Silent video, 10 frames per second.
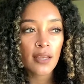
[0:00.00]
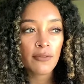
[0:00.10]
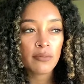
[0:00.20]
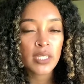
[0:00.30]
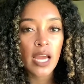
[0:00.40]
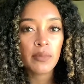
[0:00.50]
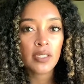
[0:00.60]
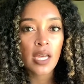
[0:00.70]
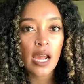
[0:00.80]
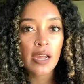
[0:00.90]
from time to
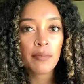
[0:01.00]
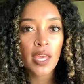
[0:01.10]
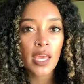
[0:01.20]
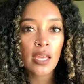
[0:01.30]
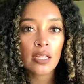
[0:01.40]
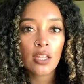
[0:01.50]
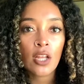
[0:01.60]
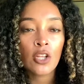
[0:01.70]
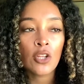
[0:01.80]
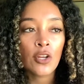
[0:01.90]
time
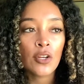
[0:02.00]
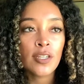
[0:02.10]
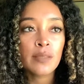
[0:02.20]
and learn as